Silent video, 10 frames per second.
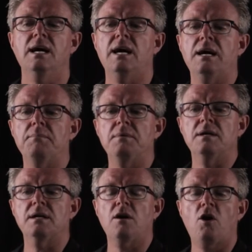
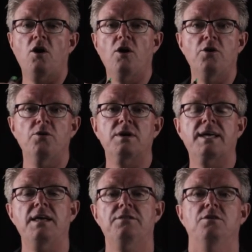hollow
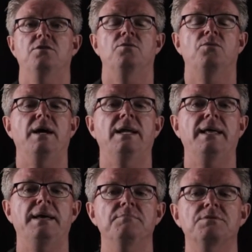cathode ray
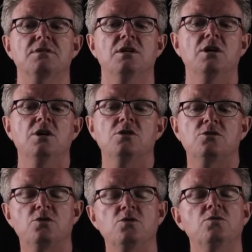lamps
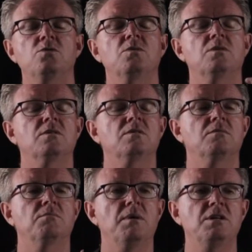to
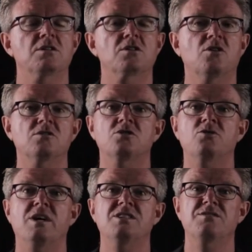measure the
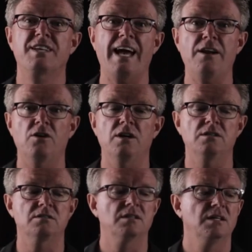concentration of
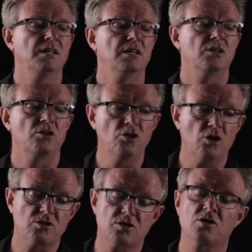cations,
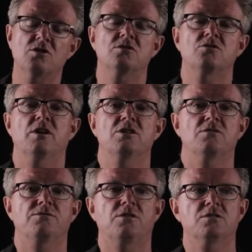not the concentration
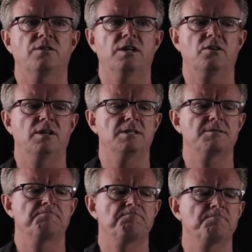of phosphate
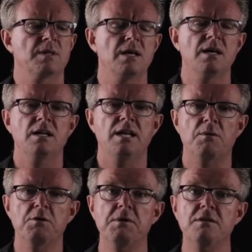ions. Now,
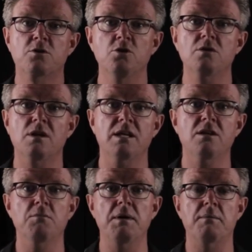with a bit of Googling,
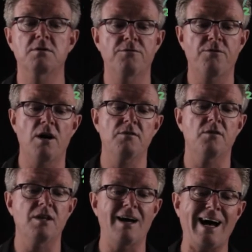you'll be able to find
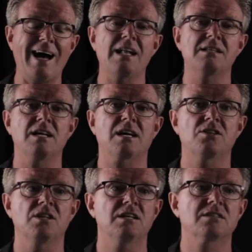that there are
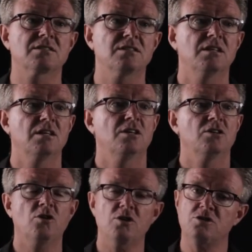techniques,
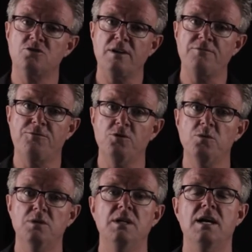not as
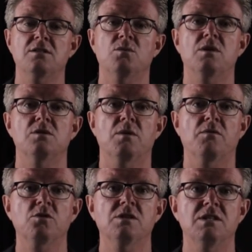straightforward as the ones that we've
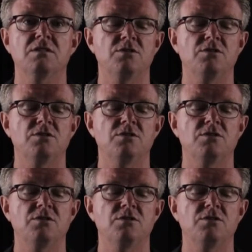looked at in these